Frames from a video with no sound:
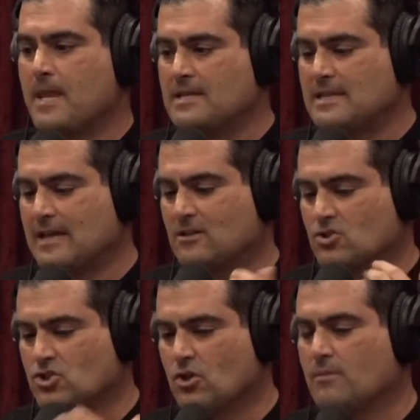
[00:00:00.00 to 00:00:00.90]
is that
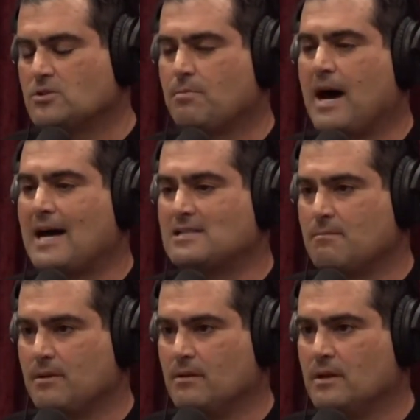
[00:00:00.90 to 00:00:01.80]
there's so much
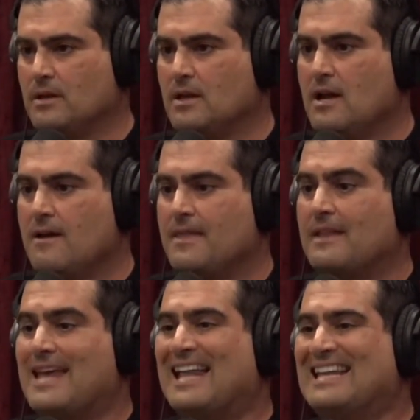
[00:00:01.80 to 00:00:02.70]
possibility
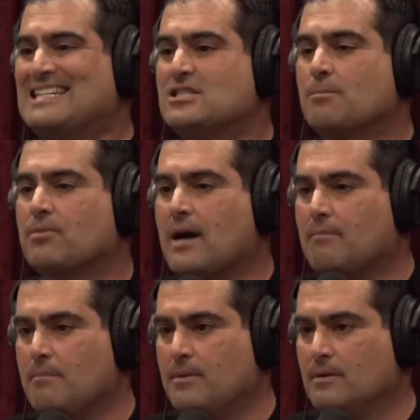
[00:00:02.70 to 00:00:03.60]
that that leads to
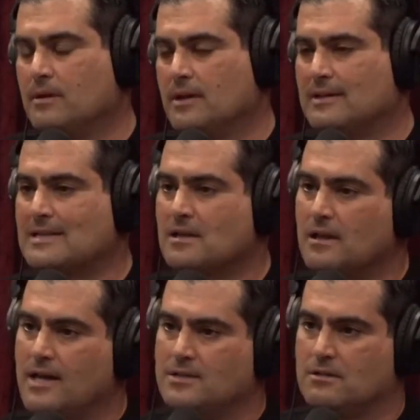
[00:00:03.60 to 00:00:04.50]
probability. That's a
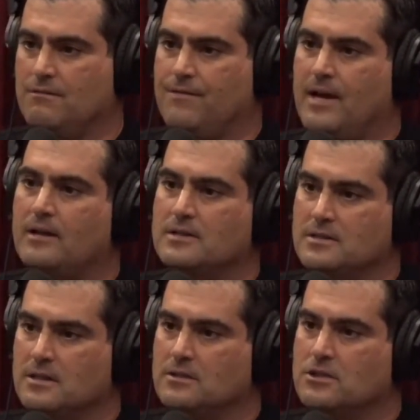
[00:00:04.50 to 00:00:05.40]
logical fallacy.